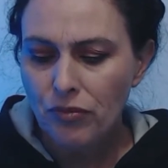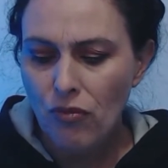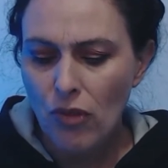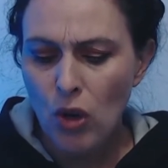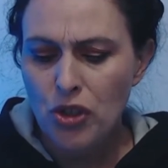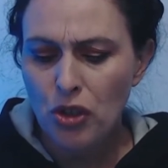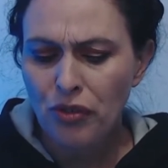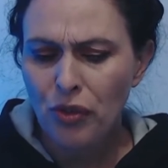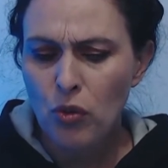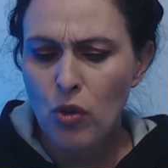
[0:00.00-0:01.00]
I do
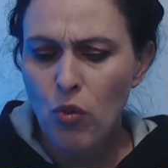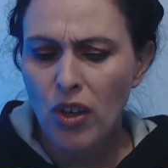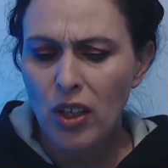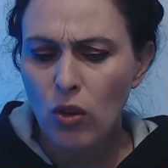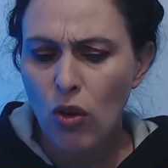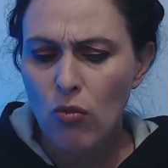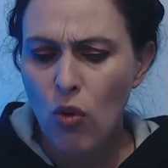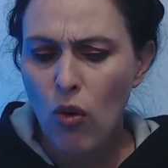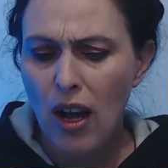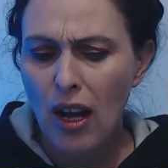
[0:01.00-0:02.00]
feel you're wanting a lot
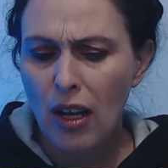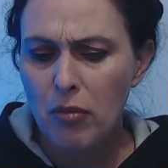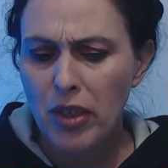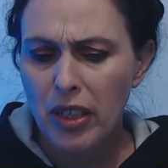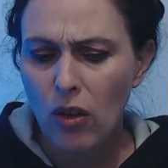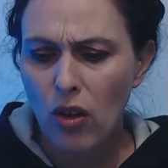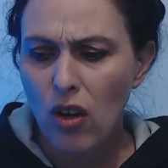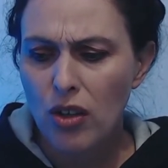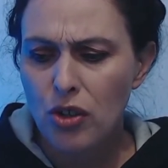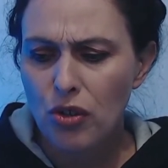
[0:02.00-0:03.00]
more harmony.
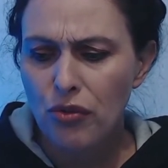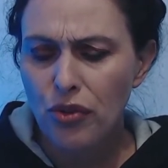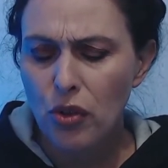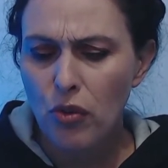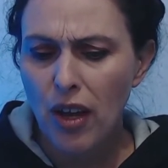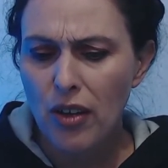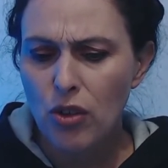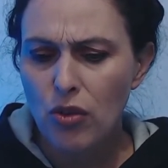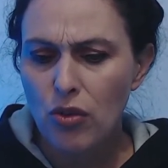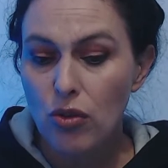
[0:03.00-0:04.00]
I do feel that
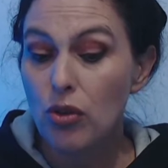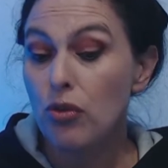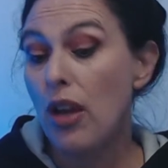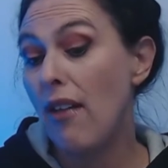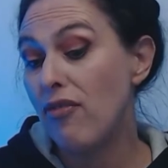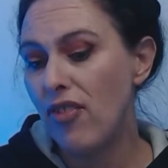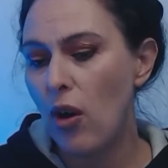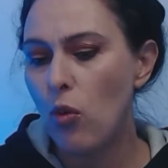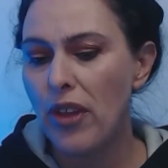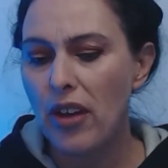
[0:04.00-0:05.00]
you have
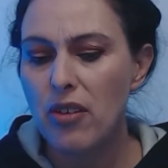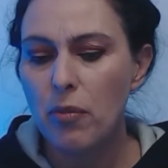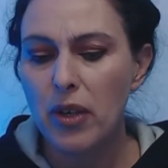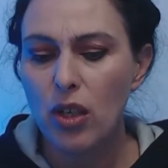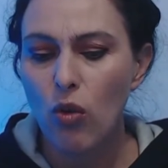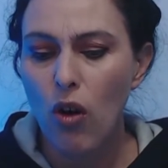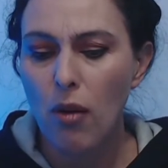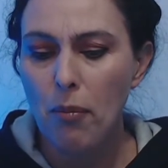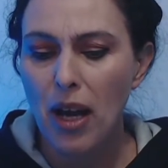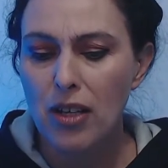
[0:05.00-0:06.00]
felt that you've been
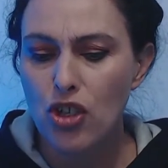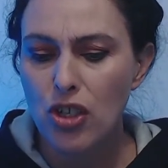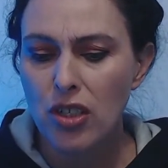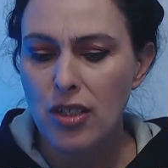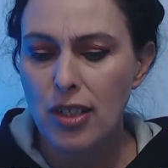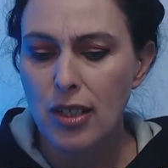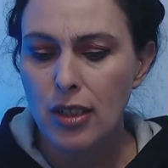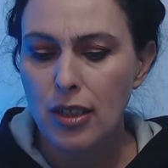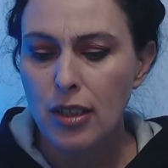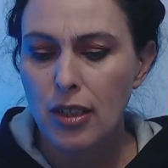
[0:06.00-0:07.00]
quite patient.
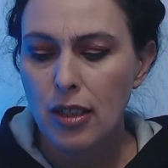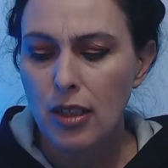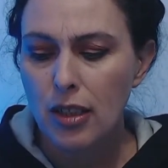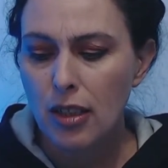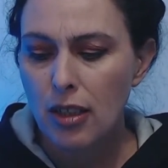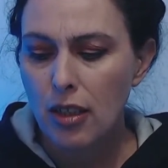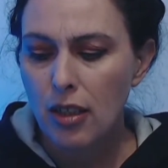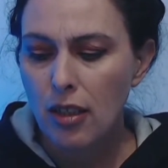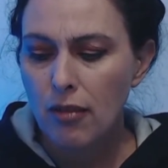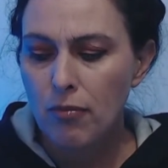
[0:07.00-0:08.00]

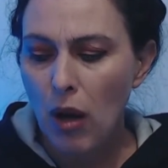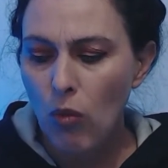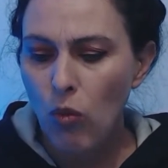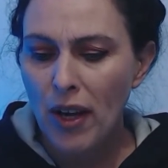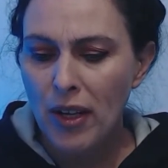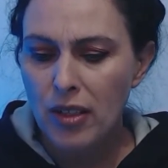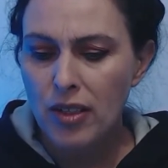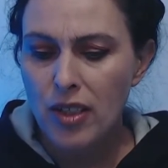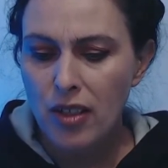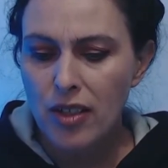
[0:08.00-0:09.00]
But when it
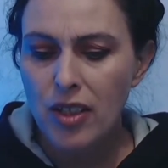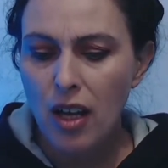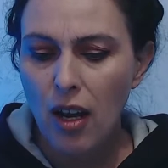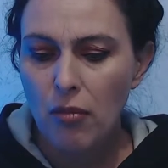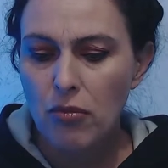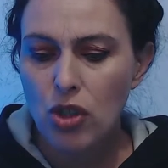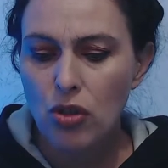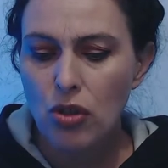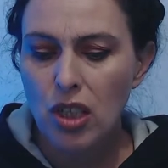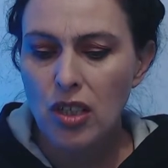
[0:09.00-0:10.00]
does come
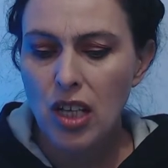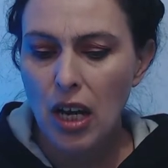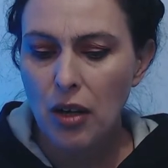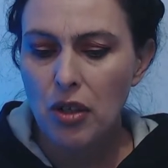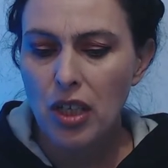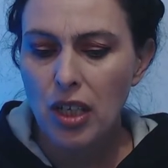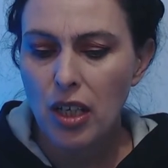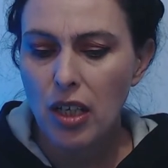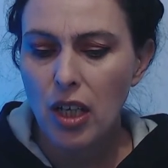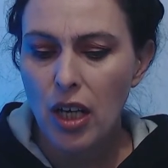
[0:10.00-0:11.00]
to integrity
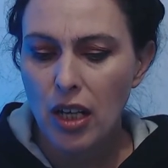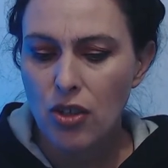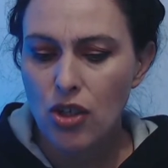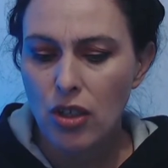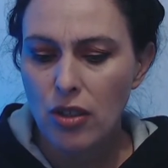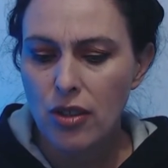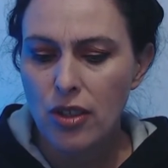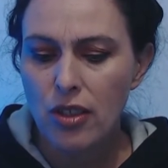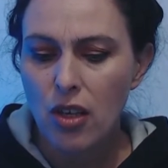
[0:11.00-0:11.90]
in connections,